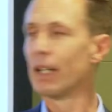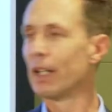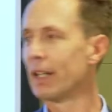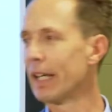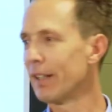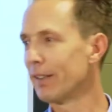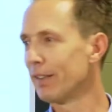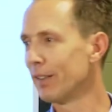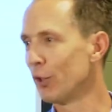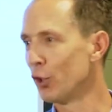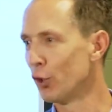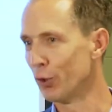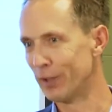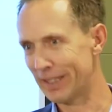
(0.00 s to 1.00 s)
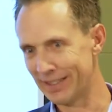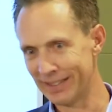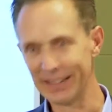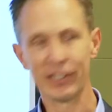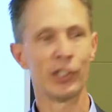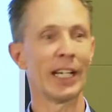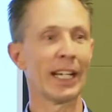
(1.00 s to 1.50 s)
that you should
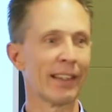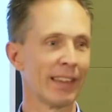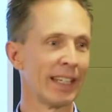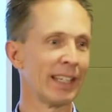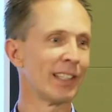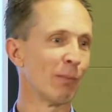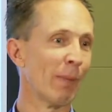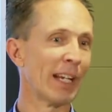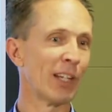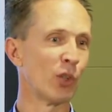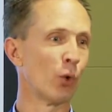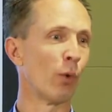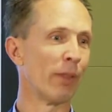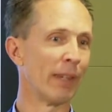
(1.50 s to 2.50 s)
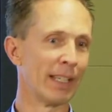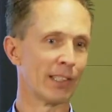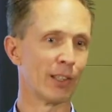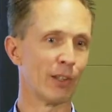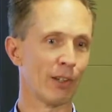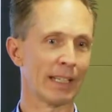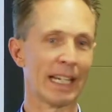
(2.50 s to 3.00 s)
check things and make sure things
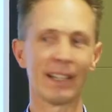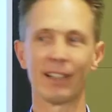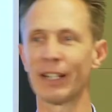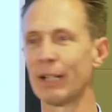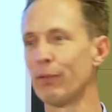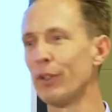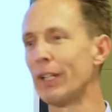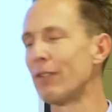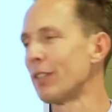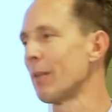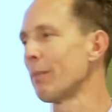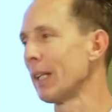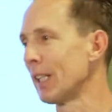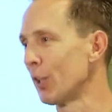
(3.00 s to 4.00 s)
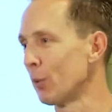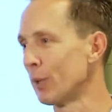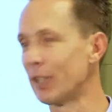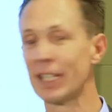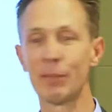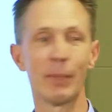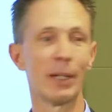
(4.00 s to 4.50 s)
are locked down. Like if you give something to a
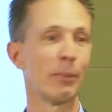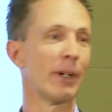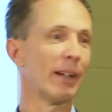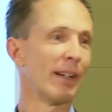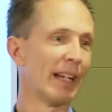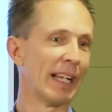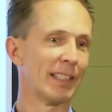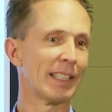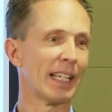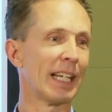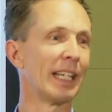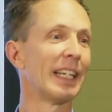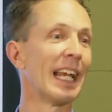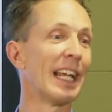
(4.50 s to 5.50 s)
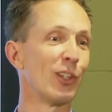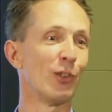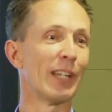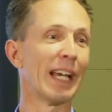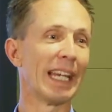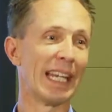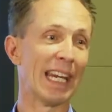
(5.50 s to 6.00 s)
team member and say, "Can you
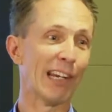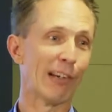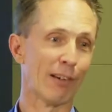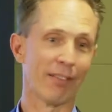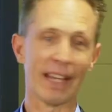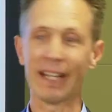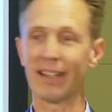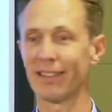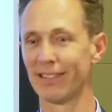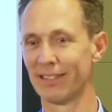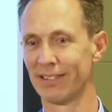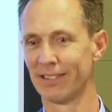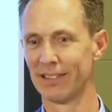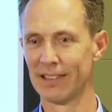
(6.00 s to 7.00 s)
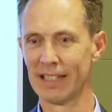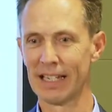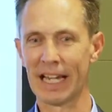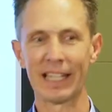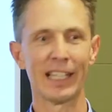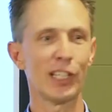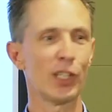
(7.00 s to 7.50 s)
take care of that?"
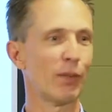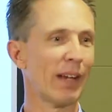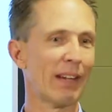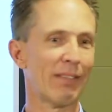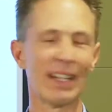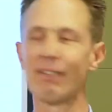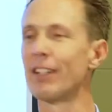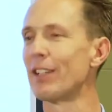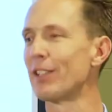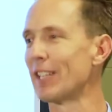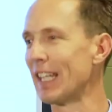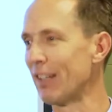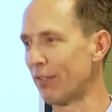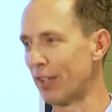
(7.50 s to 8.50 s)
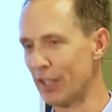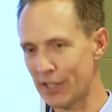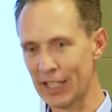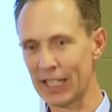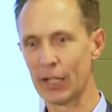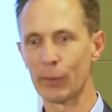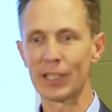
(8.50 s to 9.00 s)
Unless you have evidence that they've
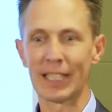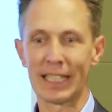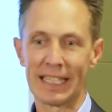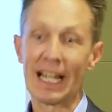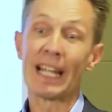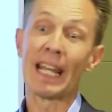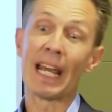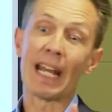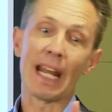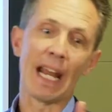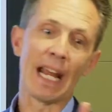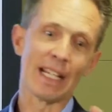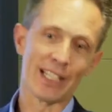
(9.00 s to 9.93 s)
continuously done that and